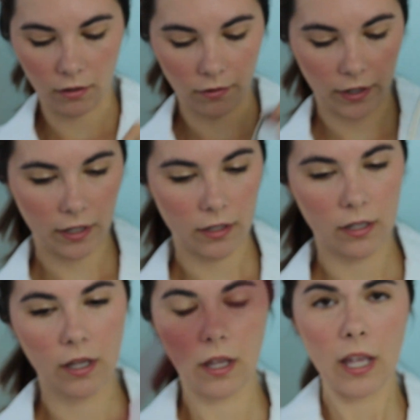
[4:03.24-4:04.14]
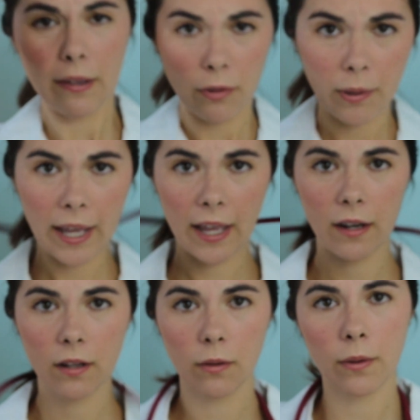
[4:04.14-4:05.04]
Alright. Have you
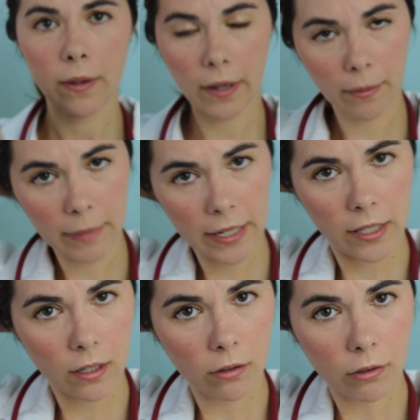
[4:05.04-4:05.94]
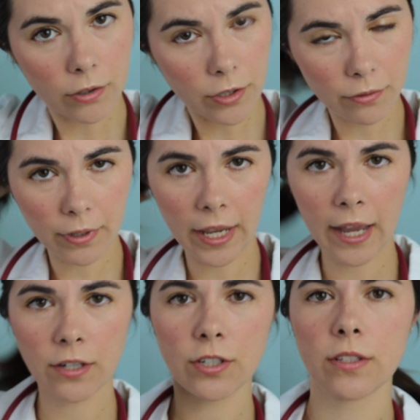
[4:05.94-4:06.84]
had any allergic
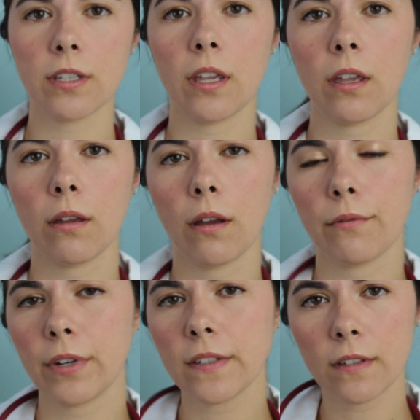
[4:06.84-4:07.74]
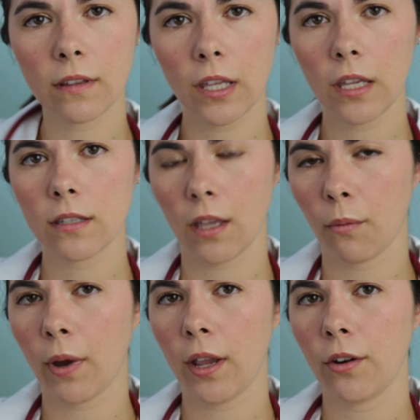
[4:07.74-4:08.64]
reactions recently? Is
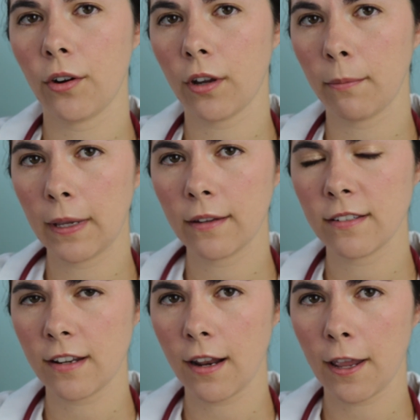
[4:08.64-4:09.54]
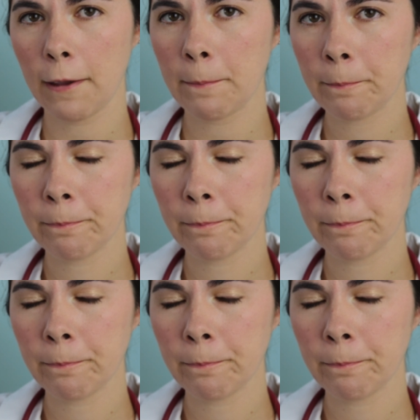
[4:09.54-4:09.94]
that why you're coming in today?